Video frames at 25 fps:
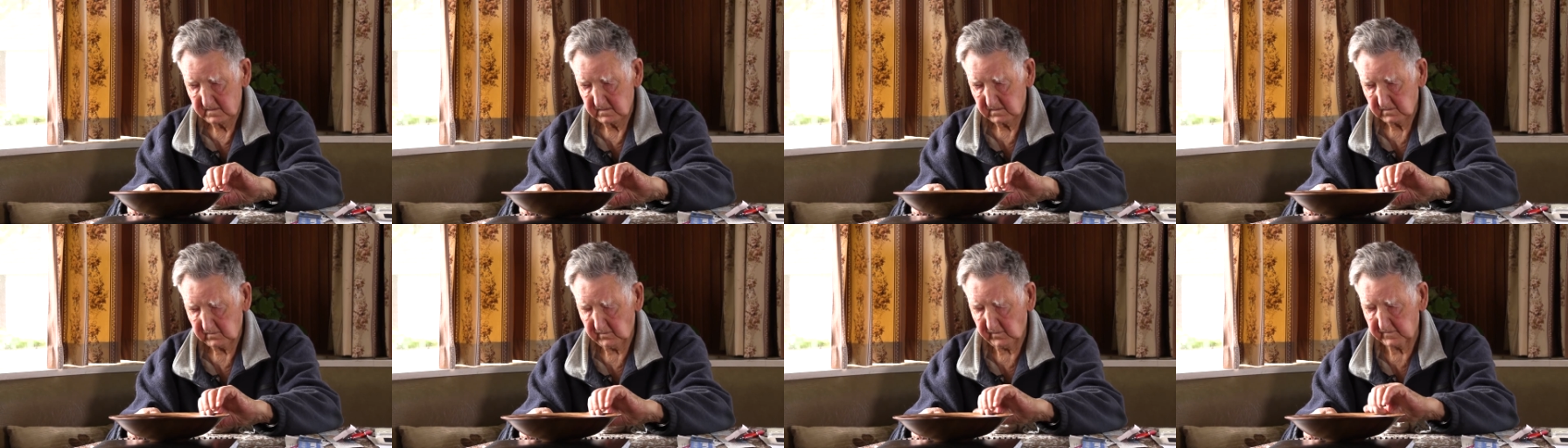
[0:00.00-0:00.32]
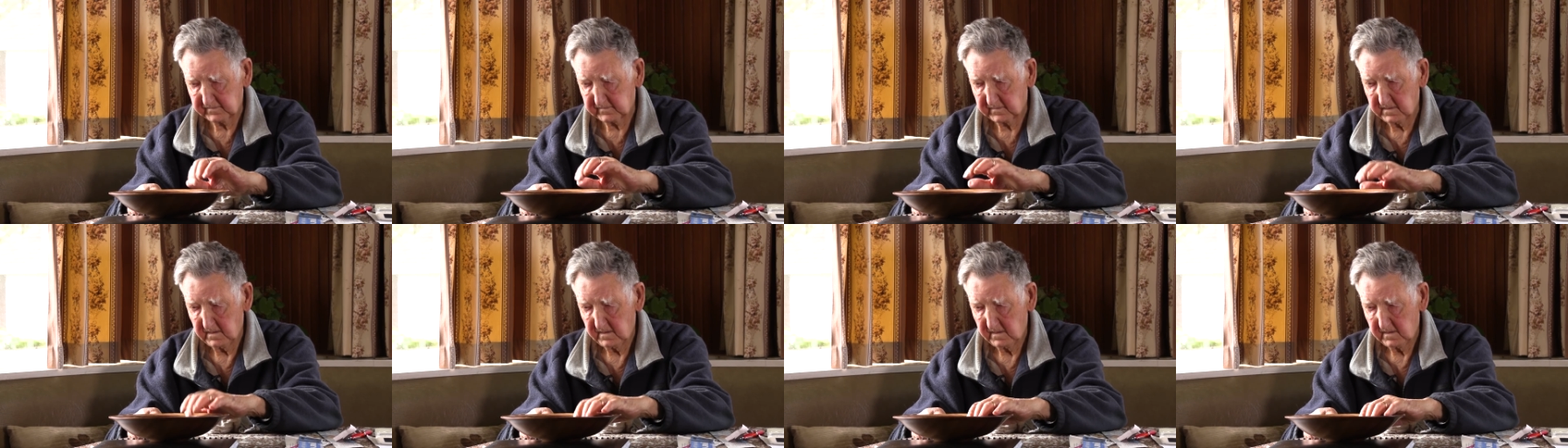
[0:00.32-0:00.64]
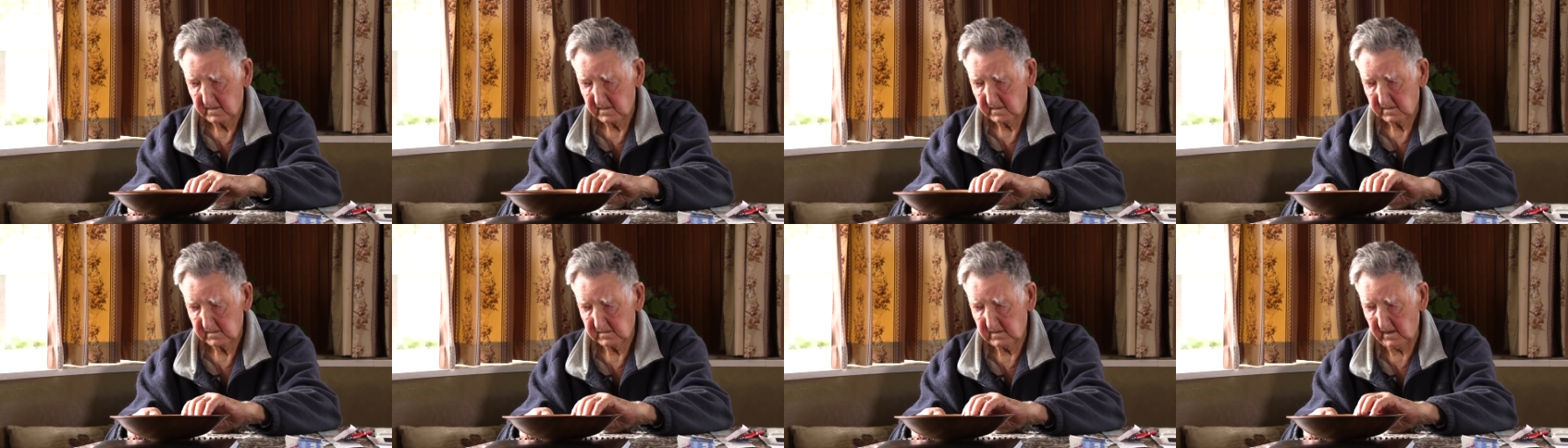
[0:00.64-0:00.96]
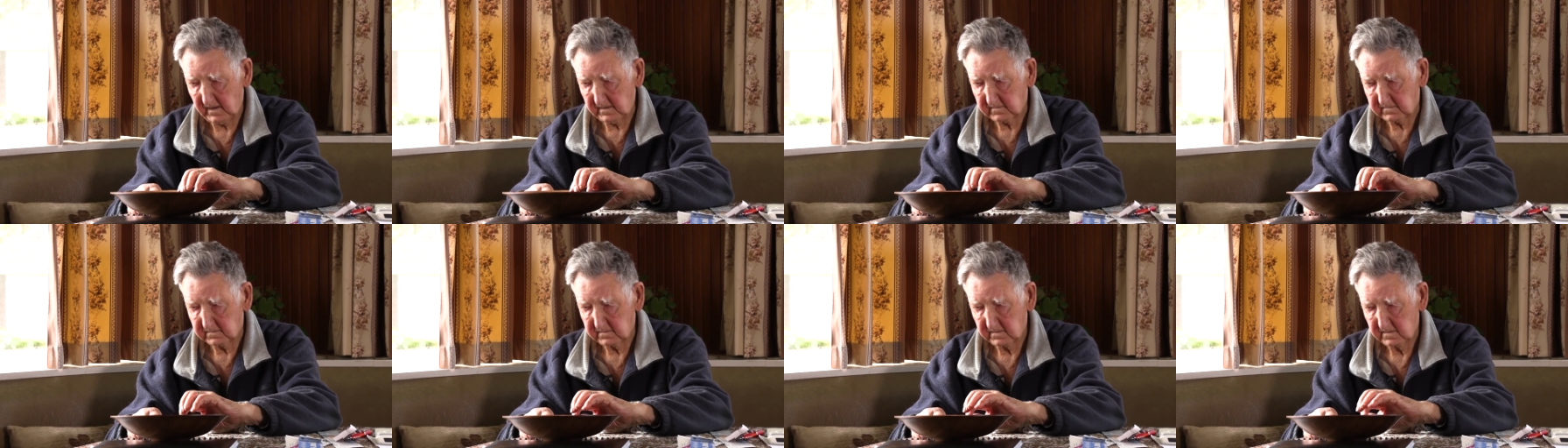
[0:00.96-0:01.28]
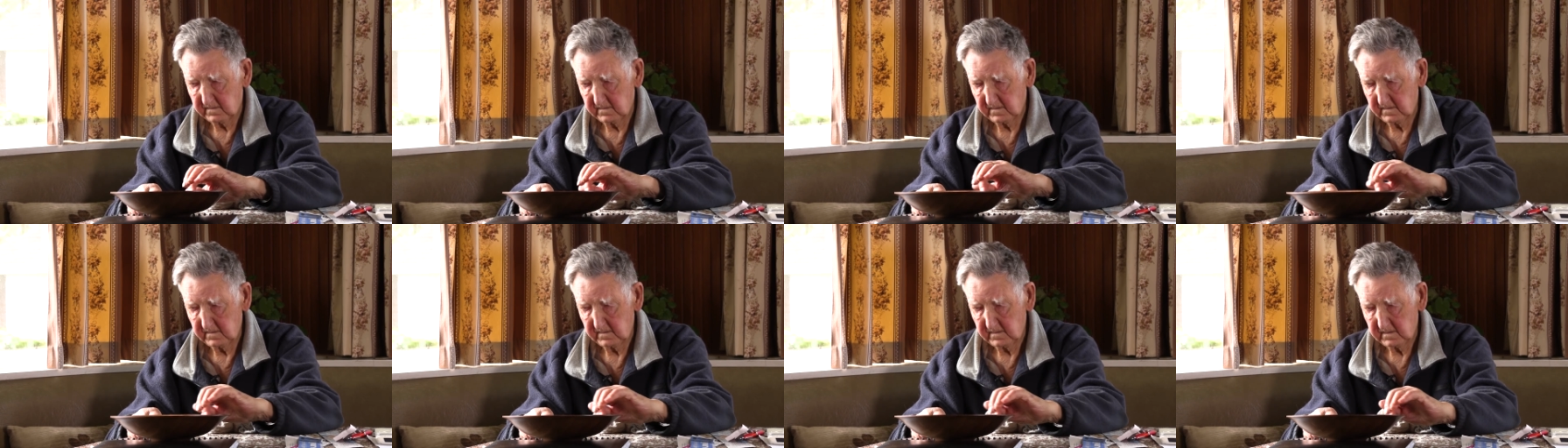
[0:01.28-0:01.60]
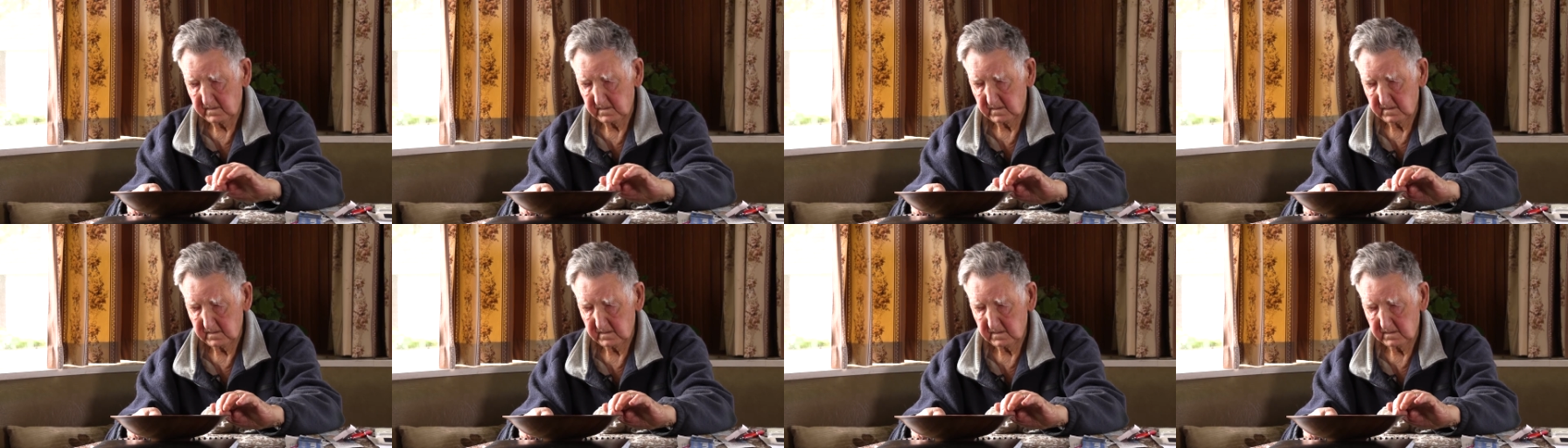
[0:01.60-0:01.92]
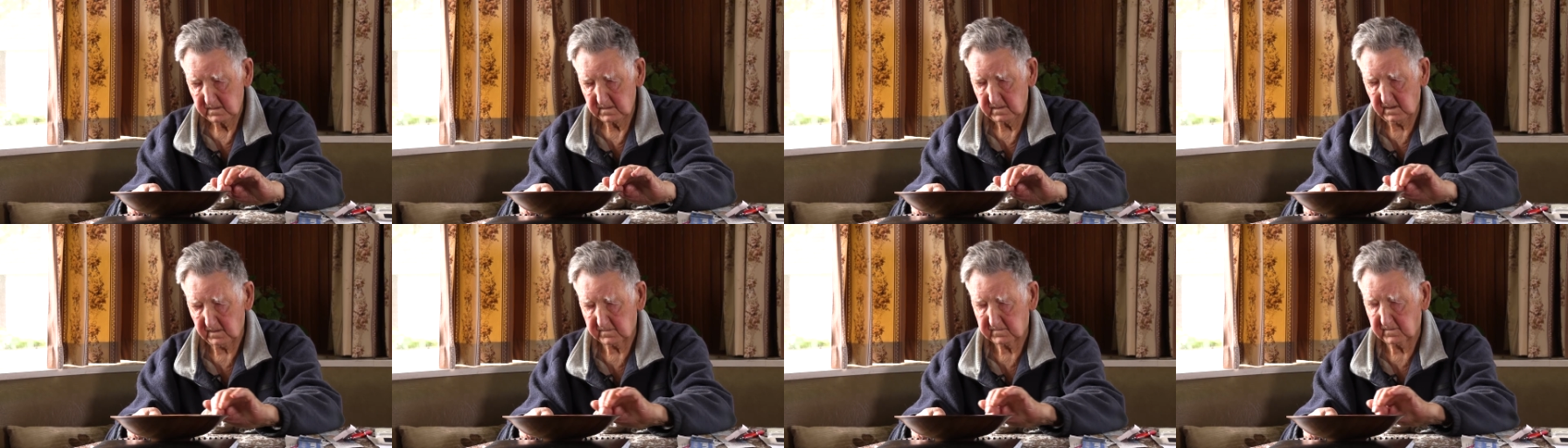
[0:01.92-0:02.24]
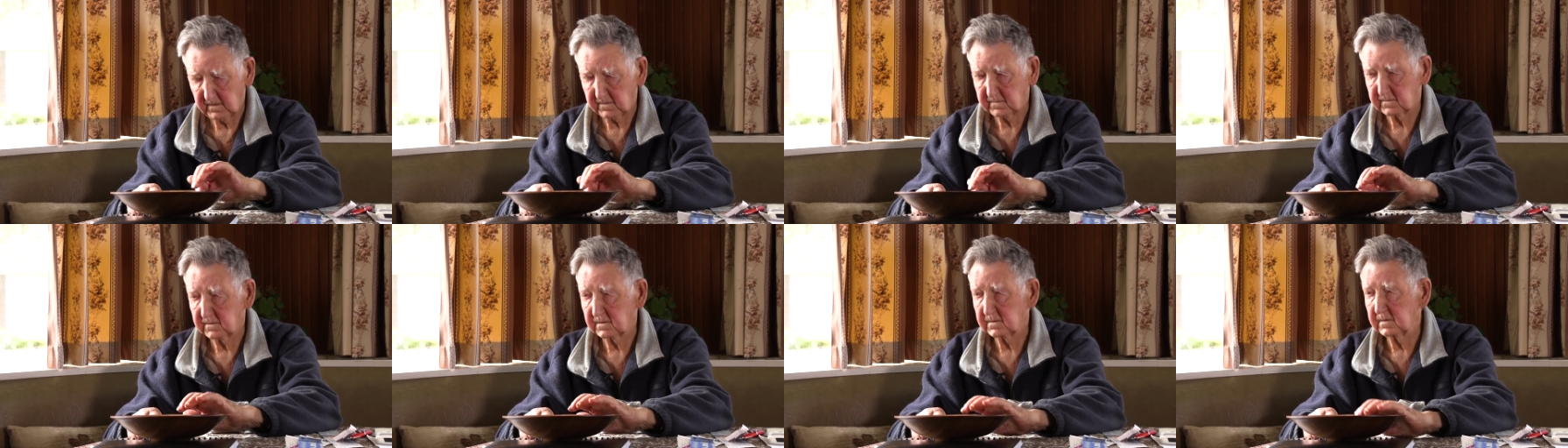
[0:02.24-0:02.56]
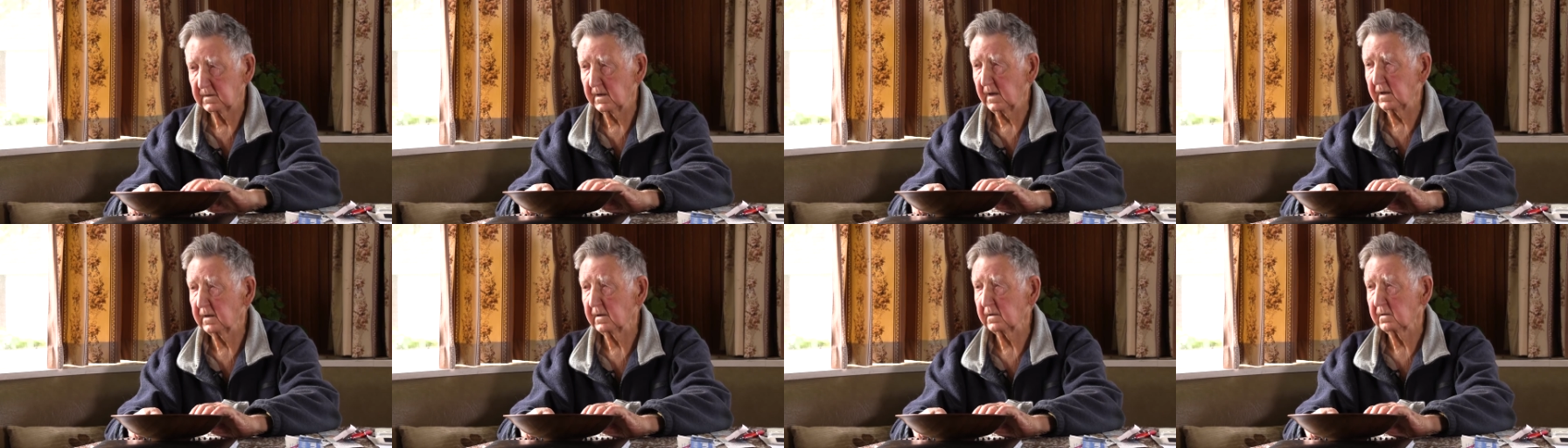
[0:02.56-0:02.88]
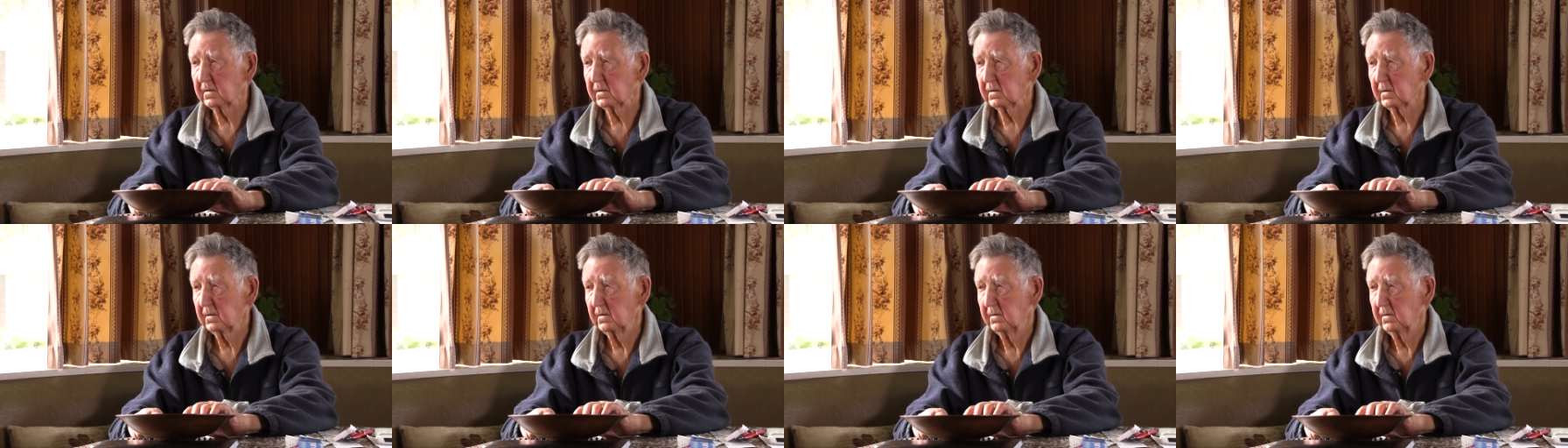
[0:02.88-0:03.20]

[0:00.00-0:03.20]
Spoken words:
Because that doesn't need